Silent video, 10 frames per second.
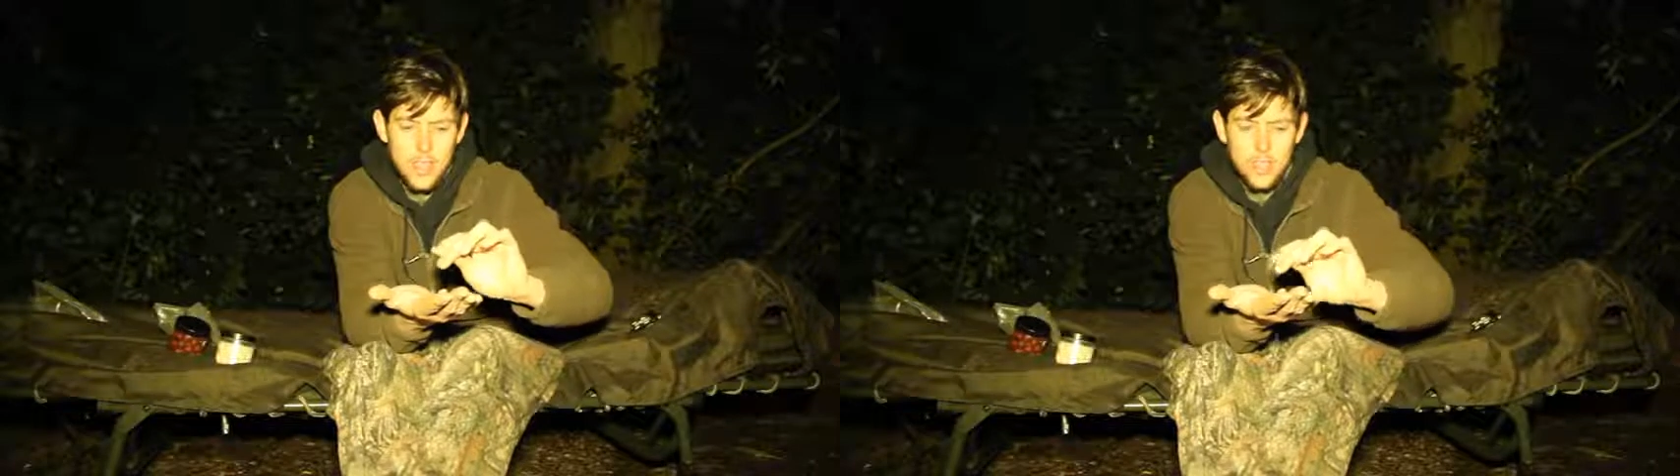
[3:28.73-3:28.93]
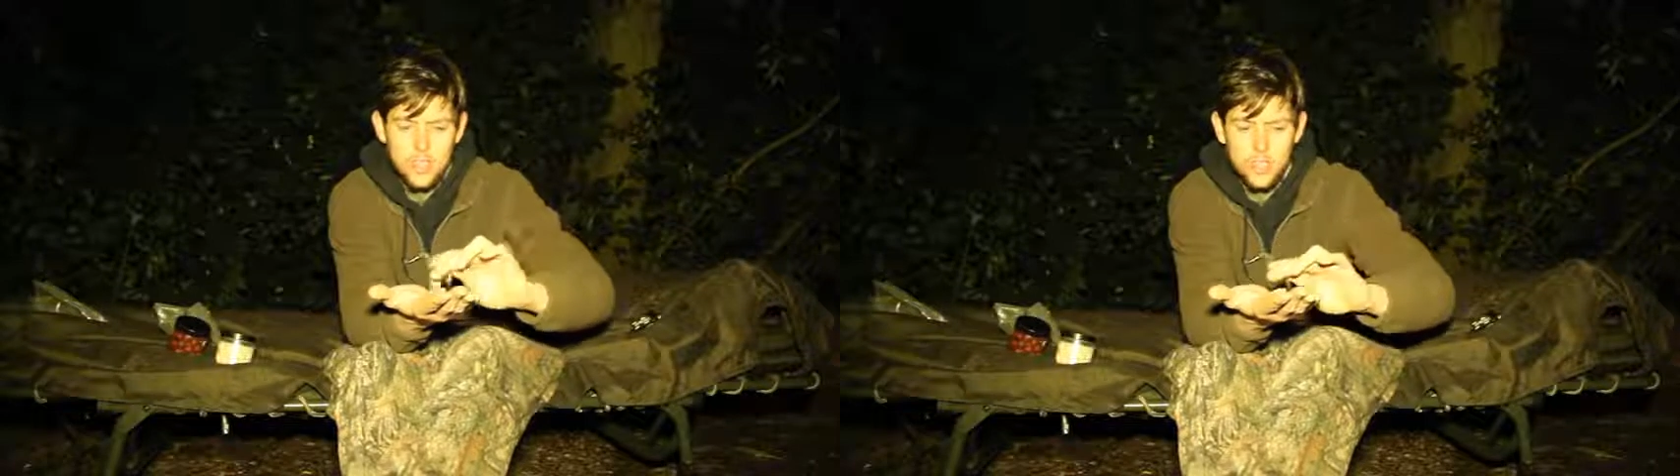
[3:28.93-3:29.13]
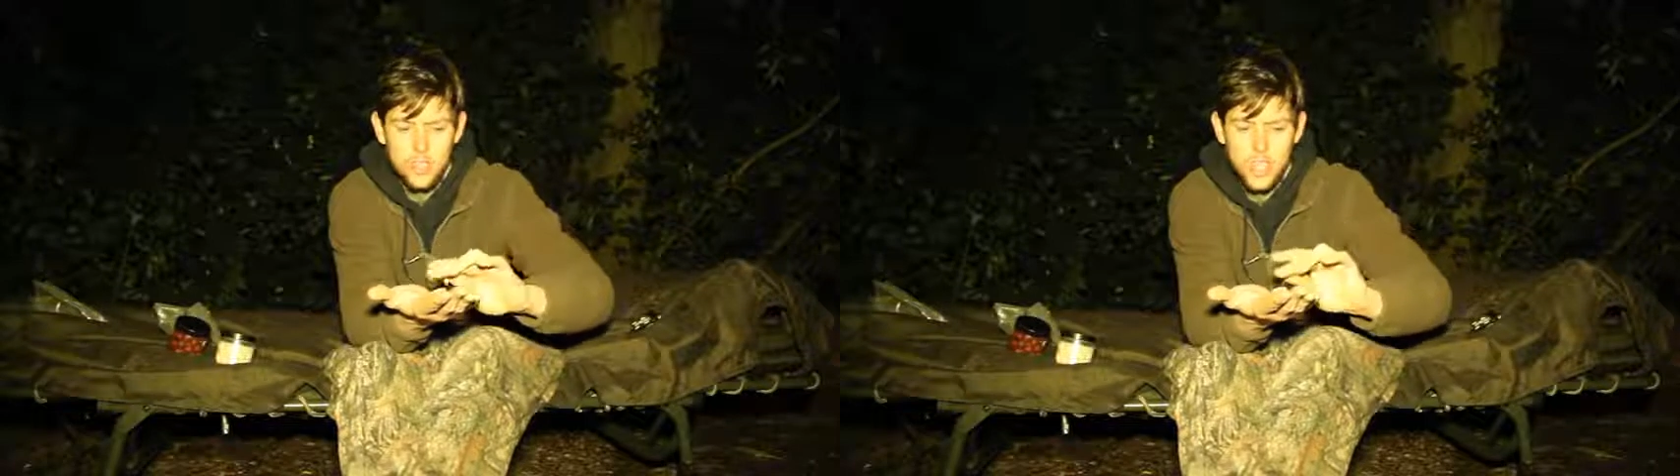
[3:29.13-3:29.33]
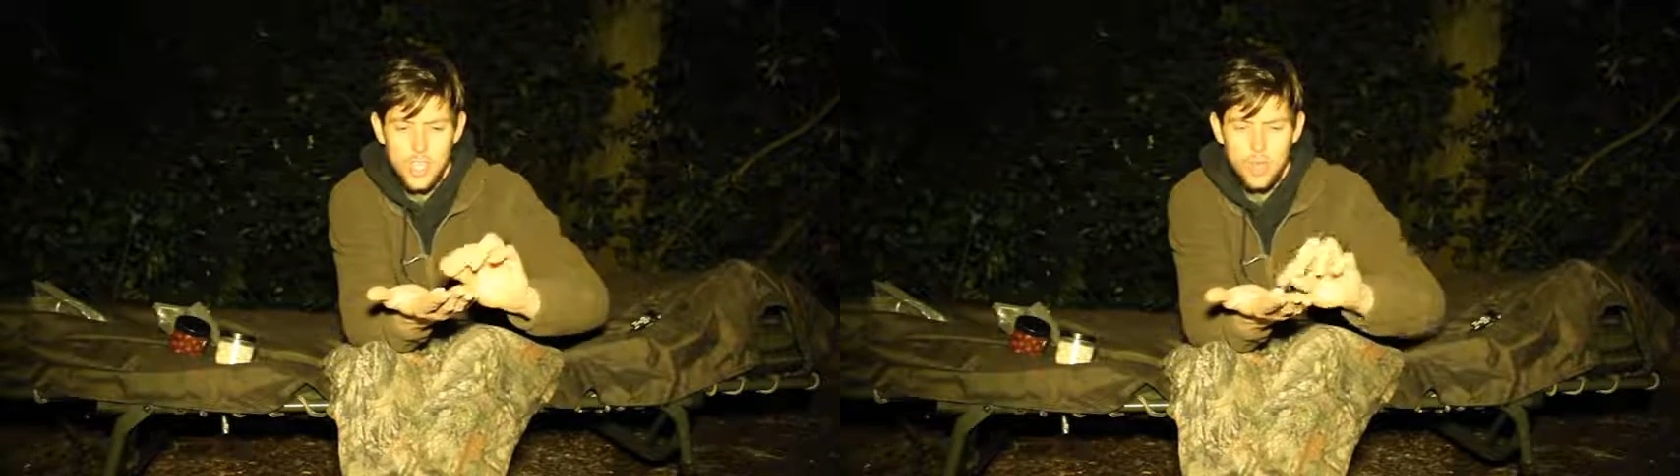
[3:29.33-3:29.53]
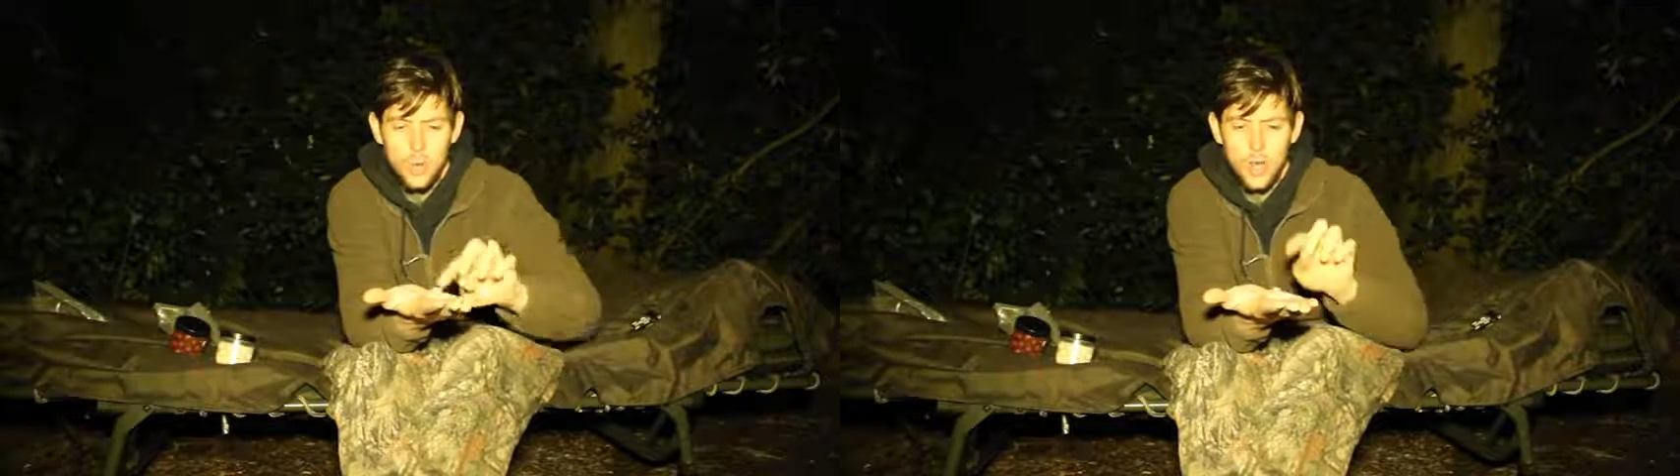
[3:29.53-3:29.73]
and you can just
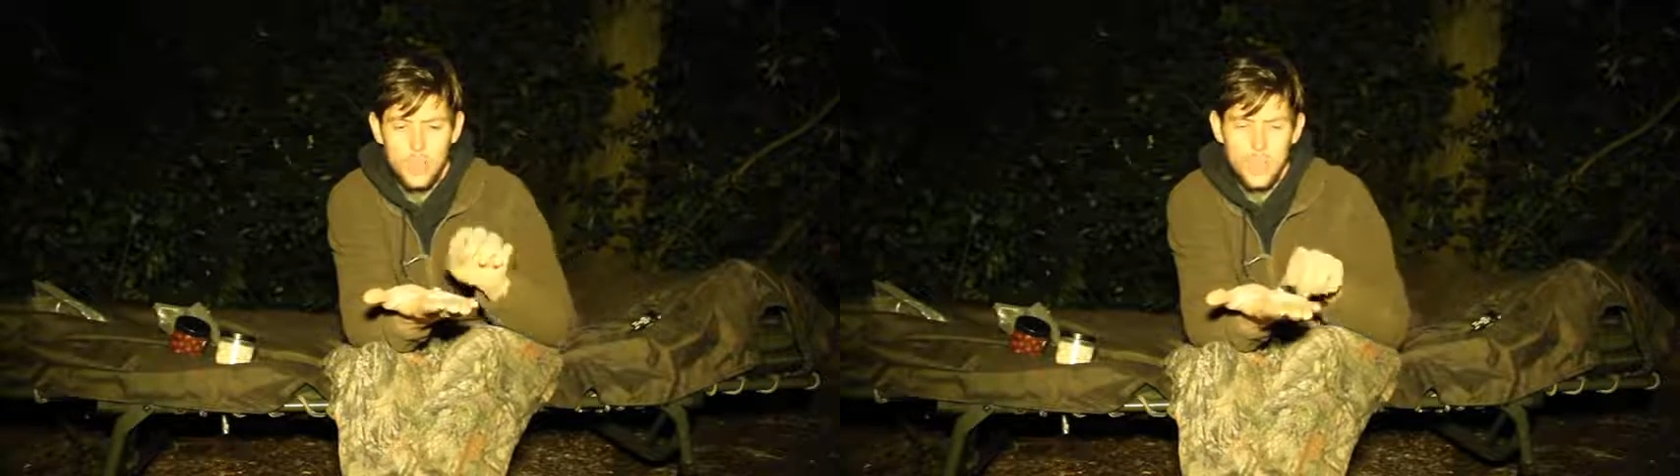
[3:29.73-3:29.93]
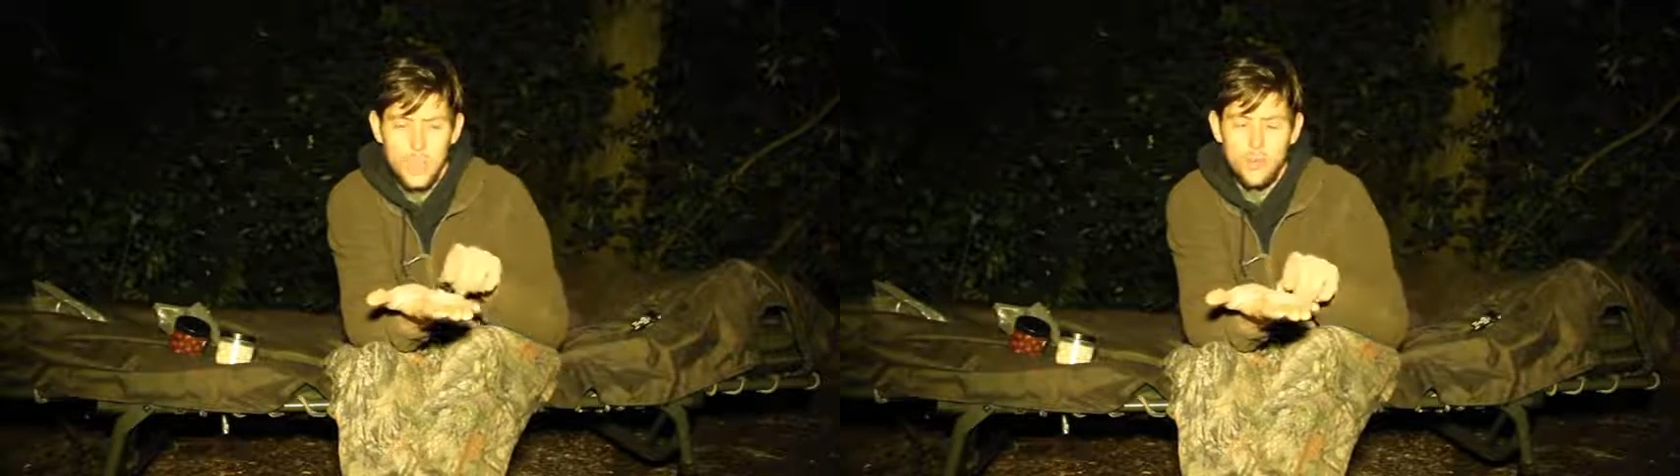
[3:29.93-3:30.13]
see the quality